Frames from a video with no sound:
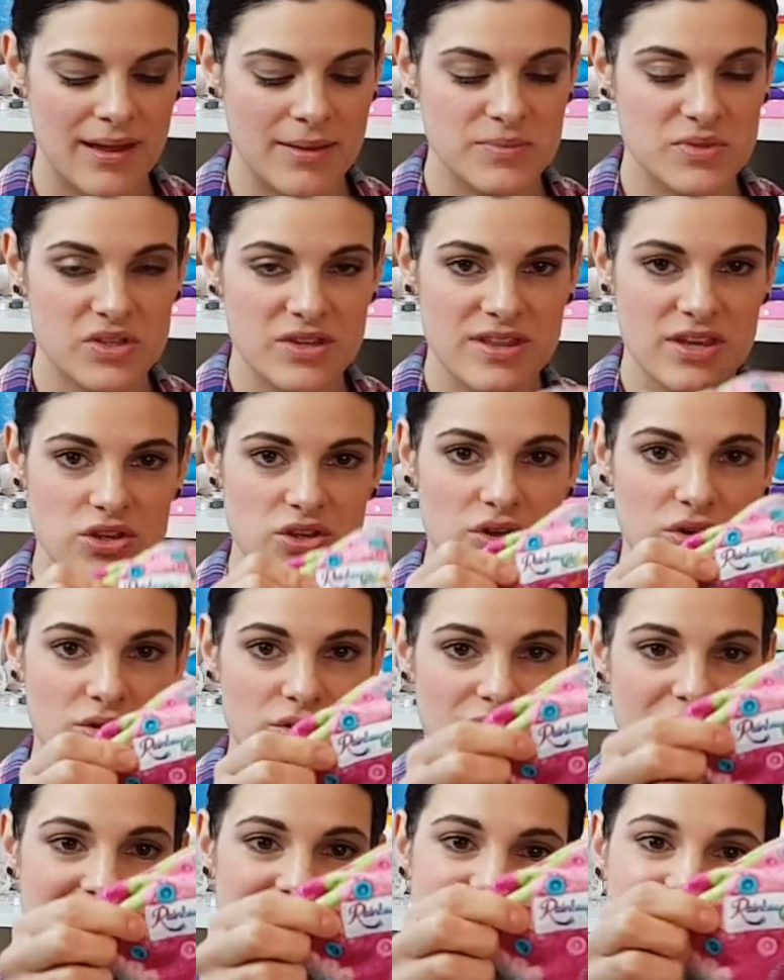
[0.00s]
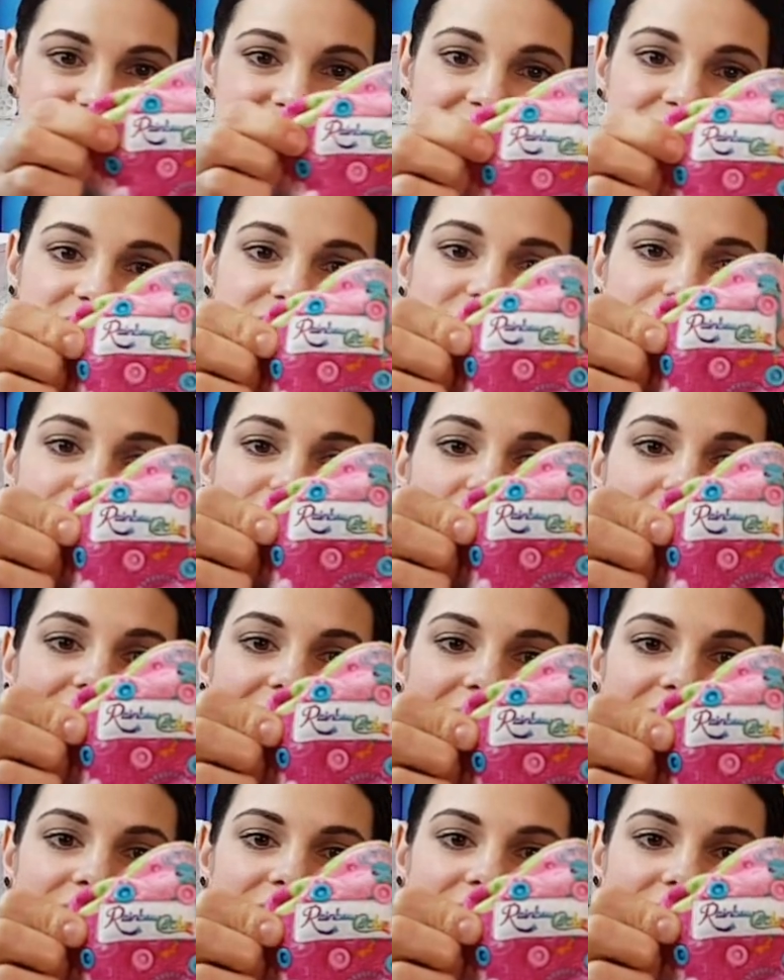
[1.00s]
so that you could
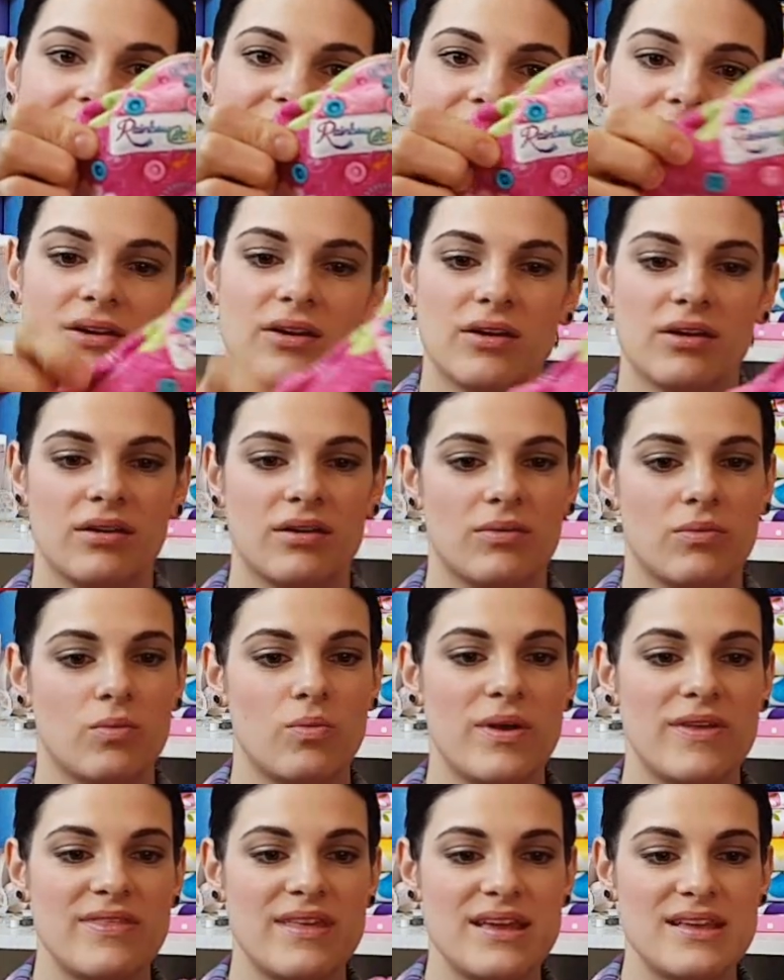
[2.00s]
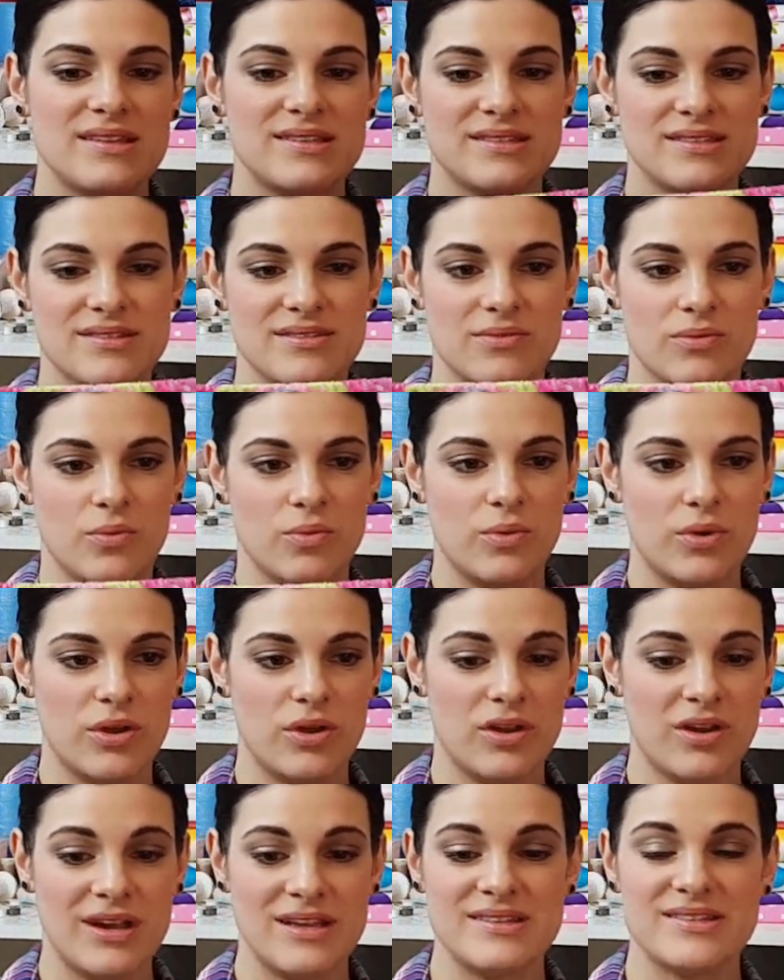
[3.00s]
identify when these
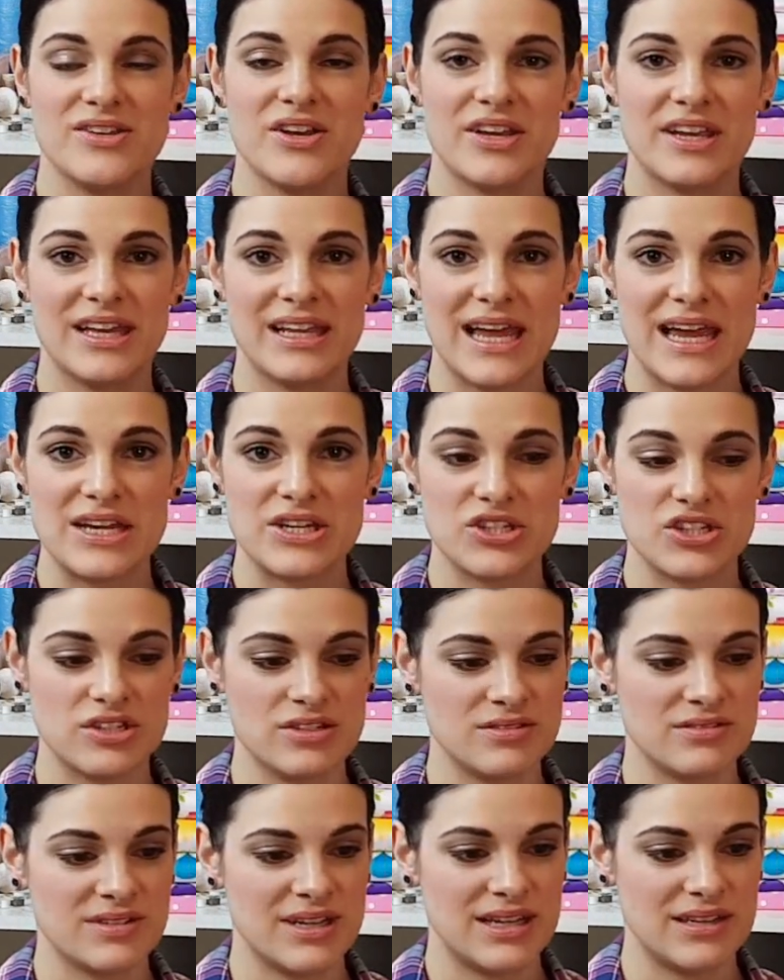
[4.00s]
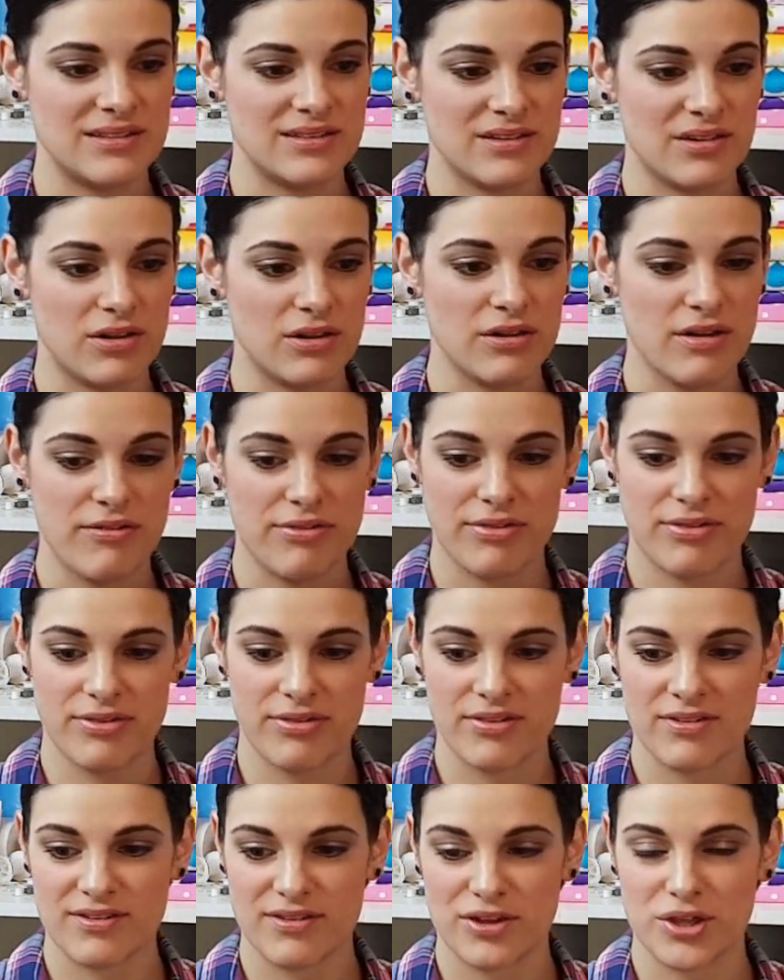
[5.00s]
were in circulation in the cloth
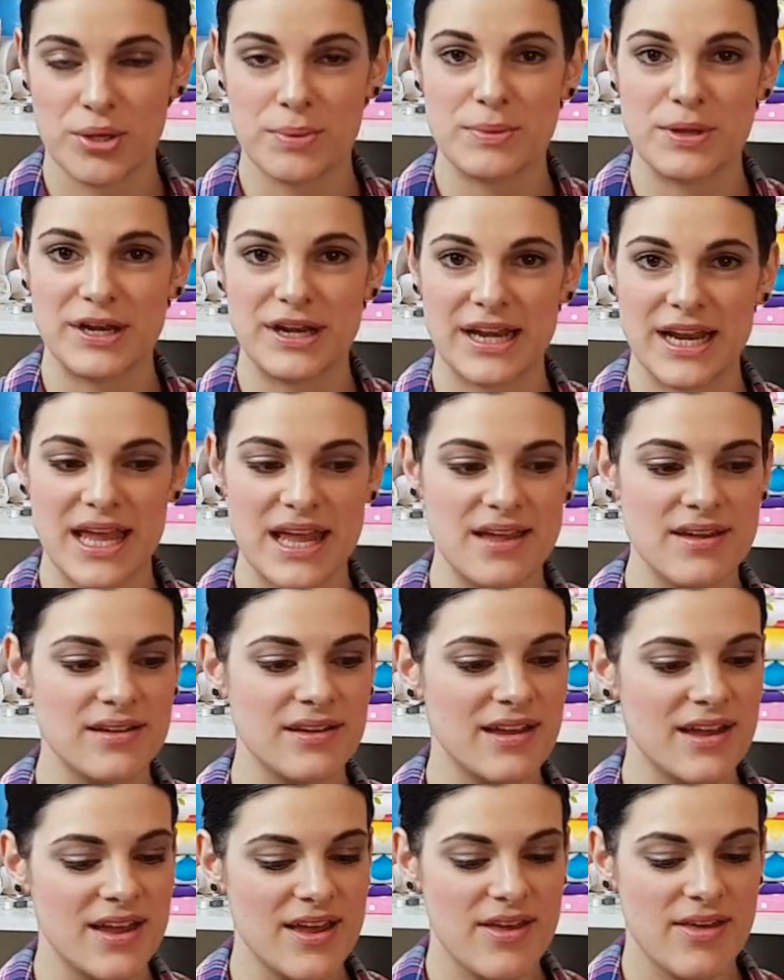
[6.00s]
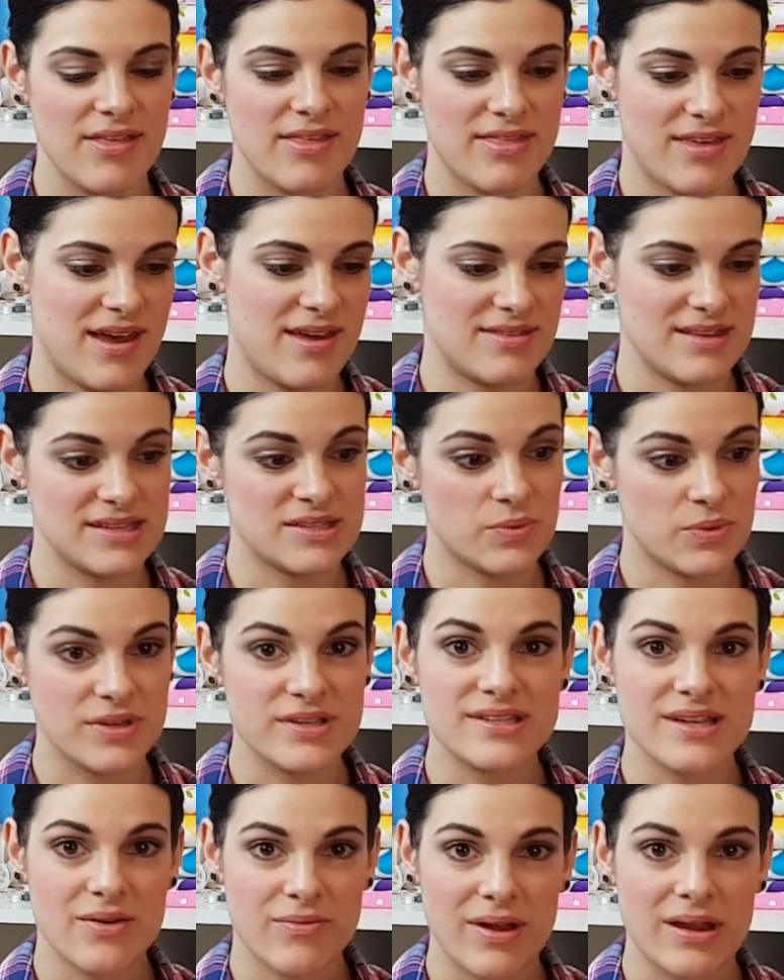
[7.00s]
community that this
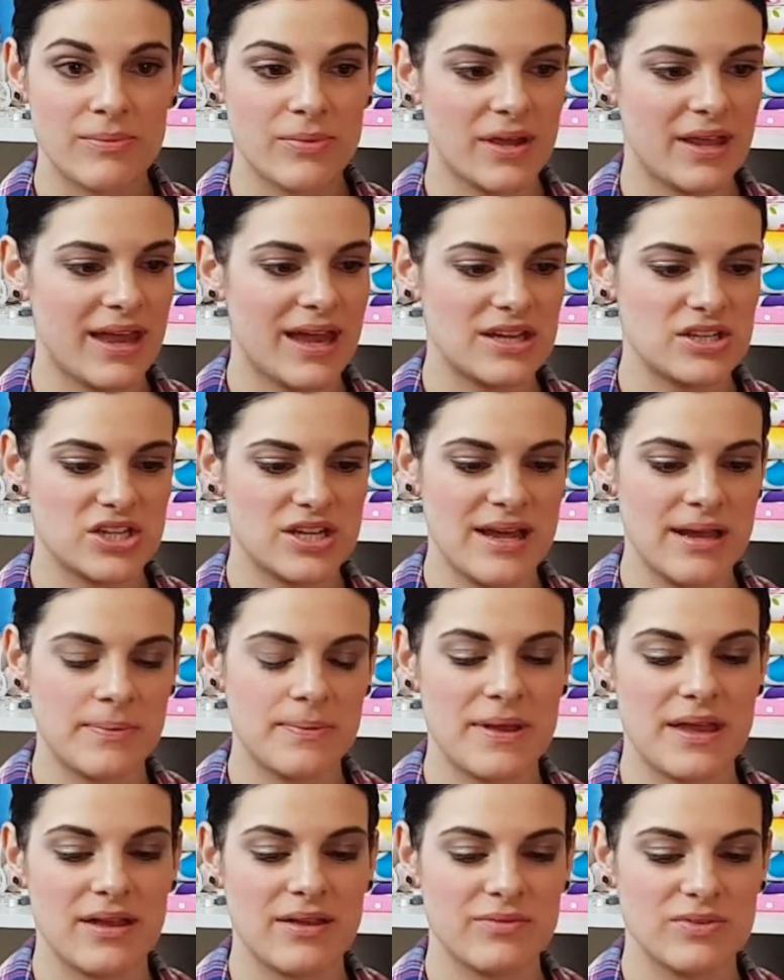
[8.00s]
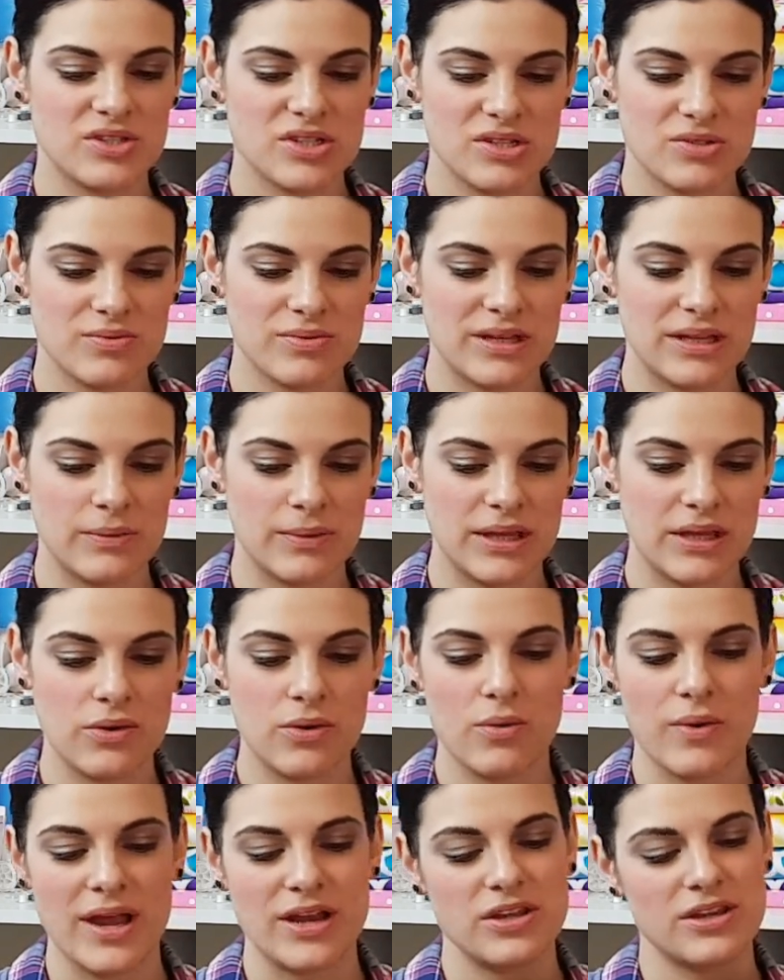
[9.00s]
was a Rainbow Catcher nappy, which is really, really
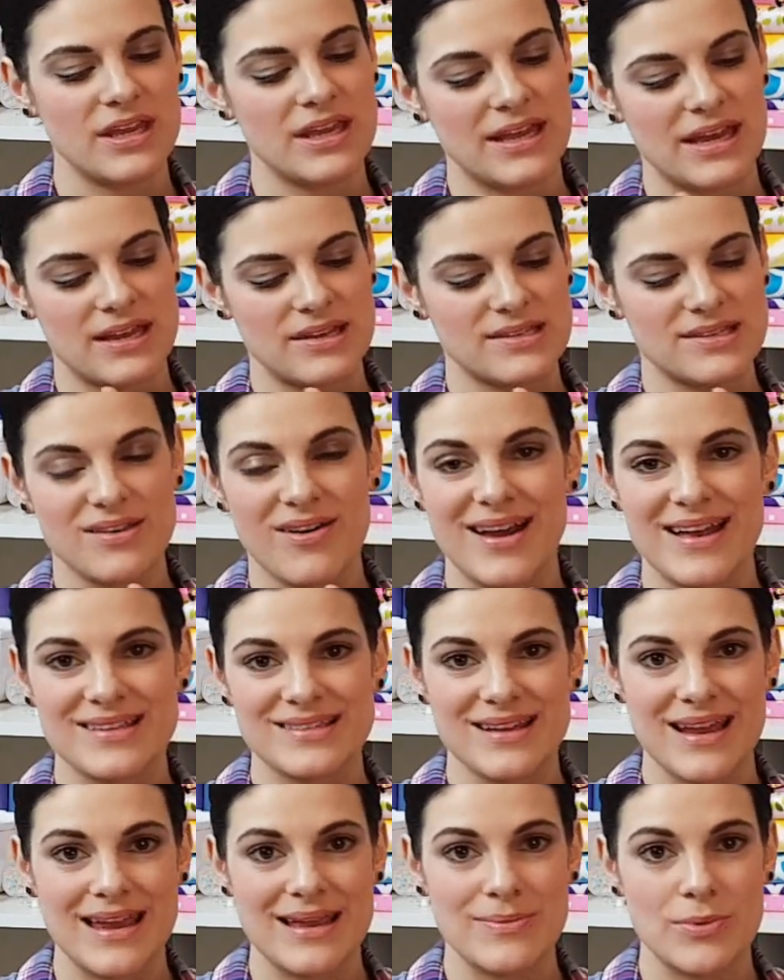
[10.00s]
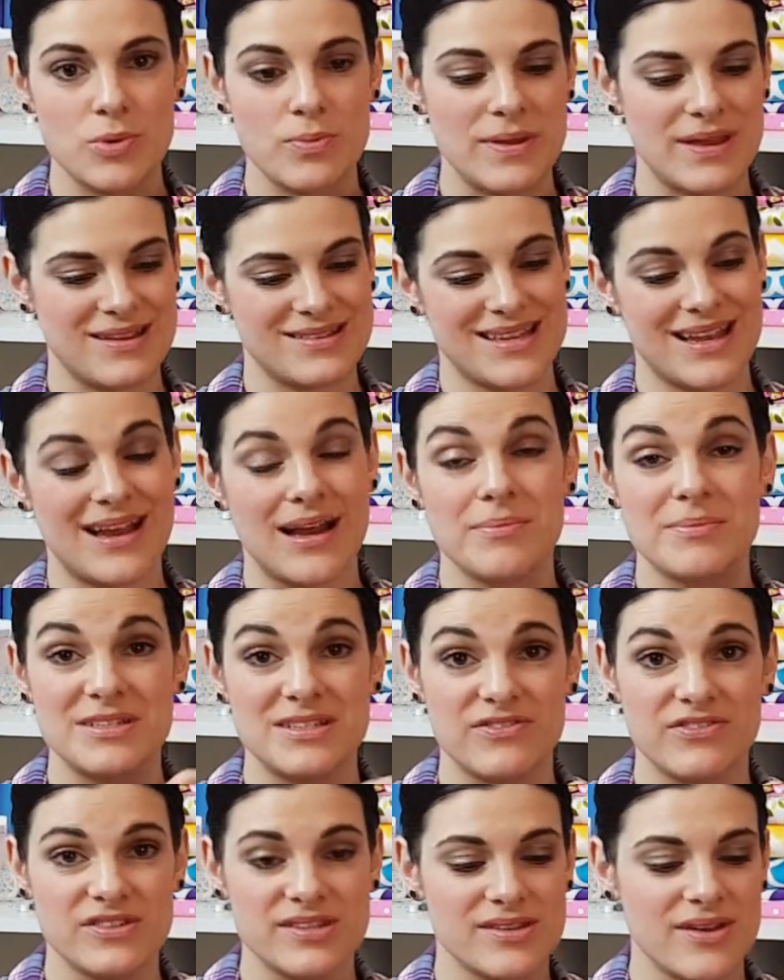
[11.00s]
cool. And you can get a size label because they come in
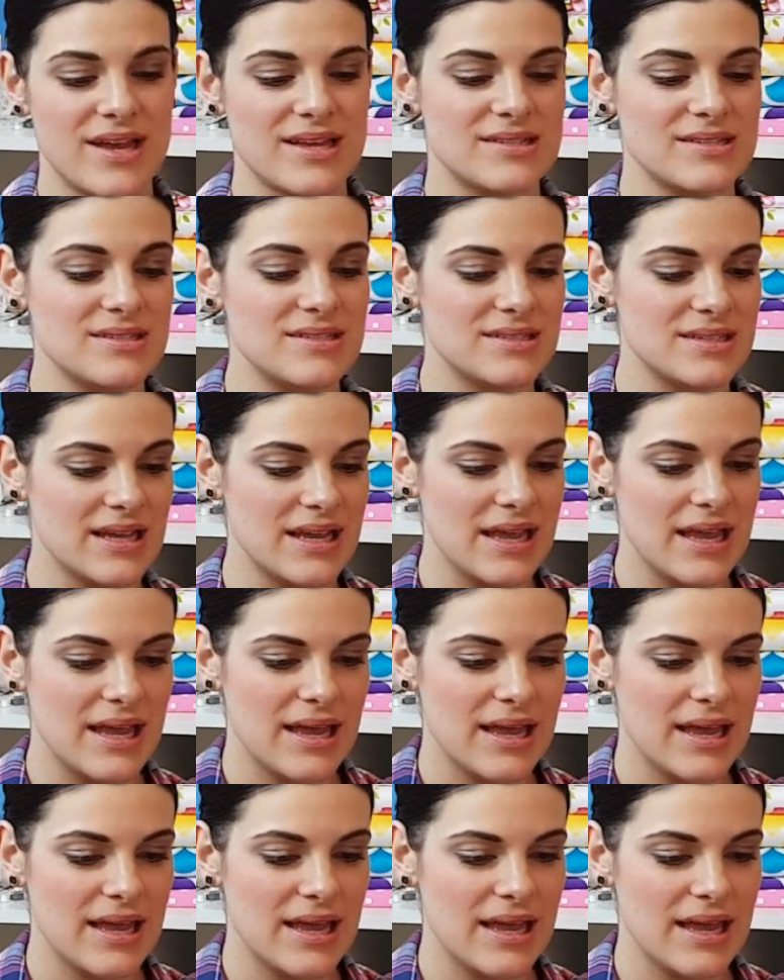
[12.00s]
different sizes.